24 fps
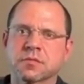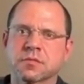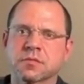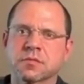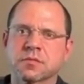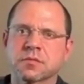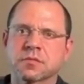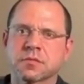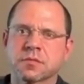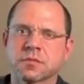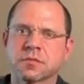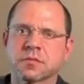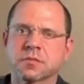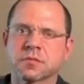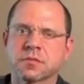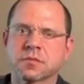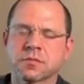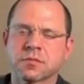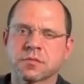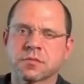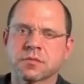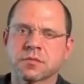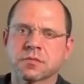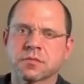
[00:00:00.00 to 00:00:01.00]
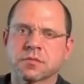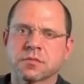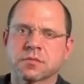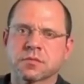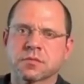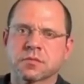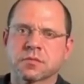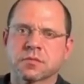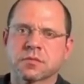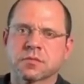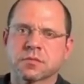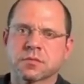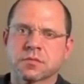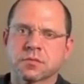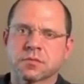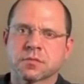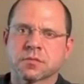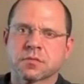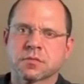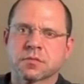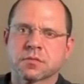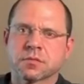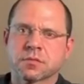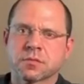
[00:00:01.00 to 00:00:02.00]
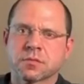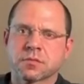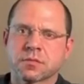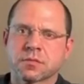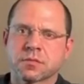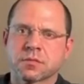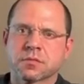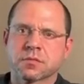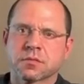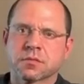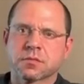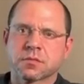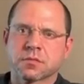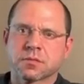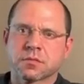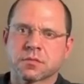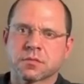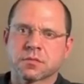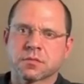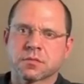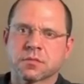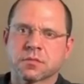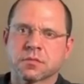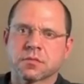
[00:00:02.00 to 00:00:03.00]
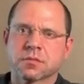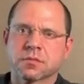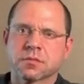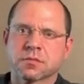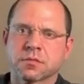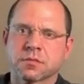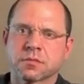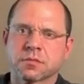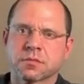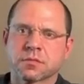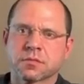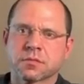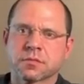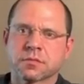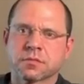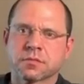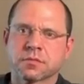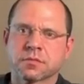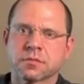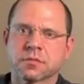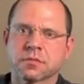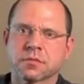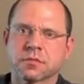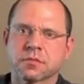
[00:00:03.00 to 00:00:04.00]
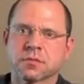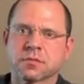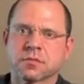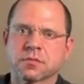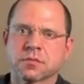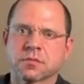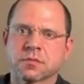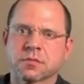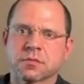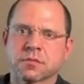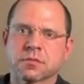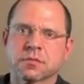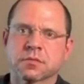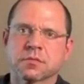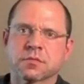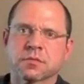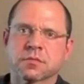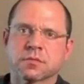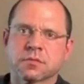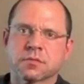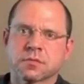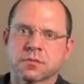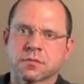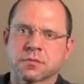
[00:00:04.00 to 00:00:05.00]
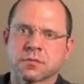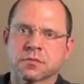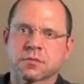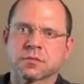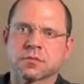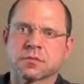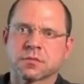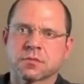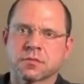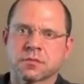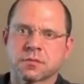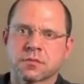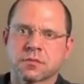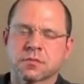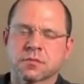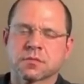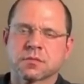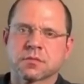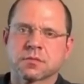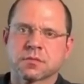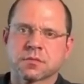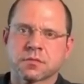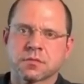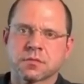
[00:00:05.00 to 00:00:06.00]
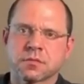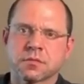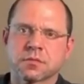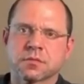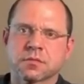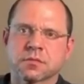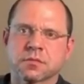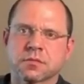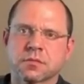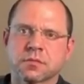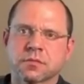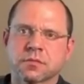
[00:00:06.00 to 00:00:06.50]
This person isn't speaking.